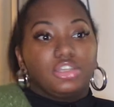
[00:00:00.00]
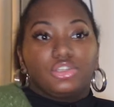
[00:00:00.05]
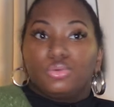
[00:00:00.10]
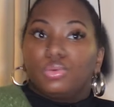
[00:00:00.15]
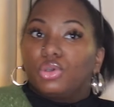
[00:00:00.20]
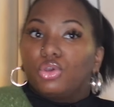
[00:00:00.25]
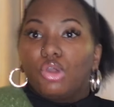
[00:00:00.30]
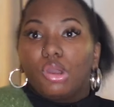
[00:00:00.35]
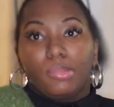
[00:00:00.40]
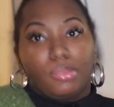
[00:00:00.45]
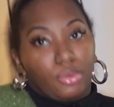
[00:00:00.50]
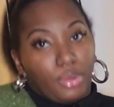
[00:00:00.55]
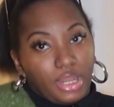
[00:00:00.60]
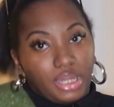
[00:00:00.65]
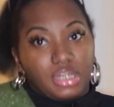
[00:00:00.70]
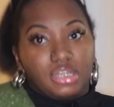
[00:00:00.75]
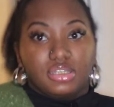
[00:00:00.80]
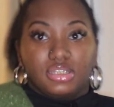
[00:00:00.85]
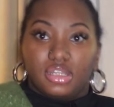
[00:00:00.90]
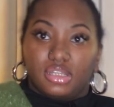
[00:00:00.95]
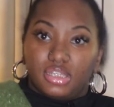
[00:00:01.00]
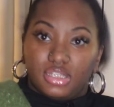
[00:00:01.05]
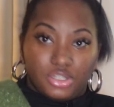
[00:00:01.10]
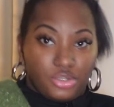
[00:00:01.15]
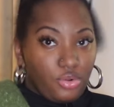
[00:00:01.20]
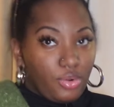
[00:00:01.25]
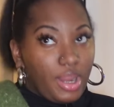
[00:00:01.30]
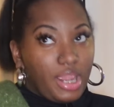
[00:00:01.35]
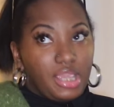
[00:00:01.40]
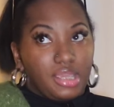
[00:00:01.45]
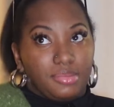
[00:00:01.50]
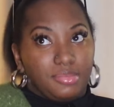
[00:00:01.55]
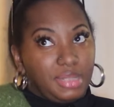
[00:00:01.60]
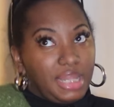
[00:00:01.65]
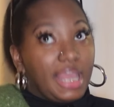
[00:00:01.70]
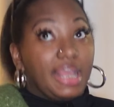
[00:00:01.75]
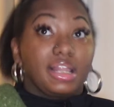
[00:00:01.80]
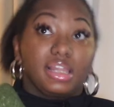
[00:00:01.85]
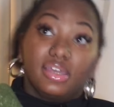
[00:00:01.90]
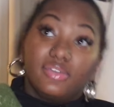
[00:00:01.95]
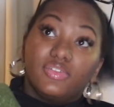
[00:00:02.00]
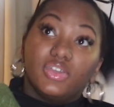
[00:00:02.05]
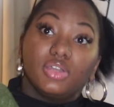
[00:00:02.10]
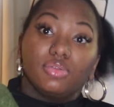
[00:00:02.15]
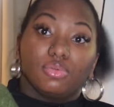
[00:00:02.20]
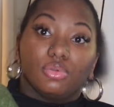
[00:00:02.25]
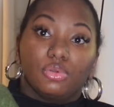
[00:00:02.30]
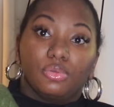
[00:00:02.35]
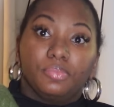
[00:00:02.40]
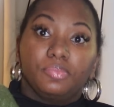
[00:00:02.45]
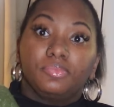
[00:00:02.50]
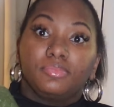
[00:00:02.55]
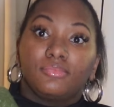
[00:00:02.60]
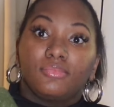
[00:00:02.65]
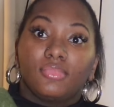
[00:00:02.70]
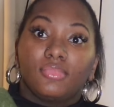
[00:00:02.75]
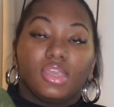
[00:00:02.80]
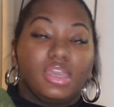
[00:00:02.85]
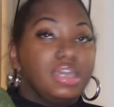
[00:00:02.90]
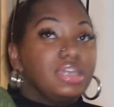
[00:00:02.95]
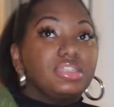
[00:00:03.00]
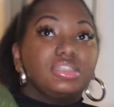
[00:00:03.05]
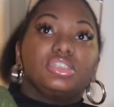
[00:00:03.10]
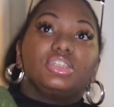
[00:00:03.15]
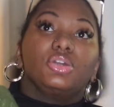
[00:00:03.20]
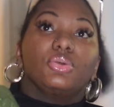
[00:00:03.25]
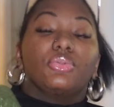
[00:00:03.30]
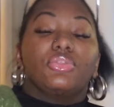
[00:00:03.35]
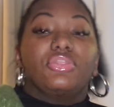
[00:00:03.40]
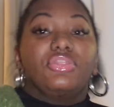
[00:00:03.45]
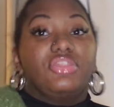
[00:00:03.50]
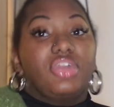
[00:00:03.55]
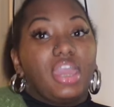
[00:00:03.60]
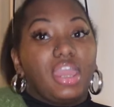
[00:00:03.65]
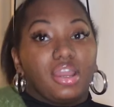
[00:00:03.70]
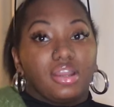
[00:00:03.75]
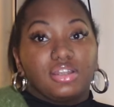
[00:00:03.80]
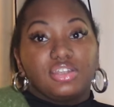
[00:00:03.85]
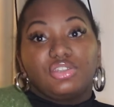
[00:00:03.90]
to incorporate into this gray and black living room is still there.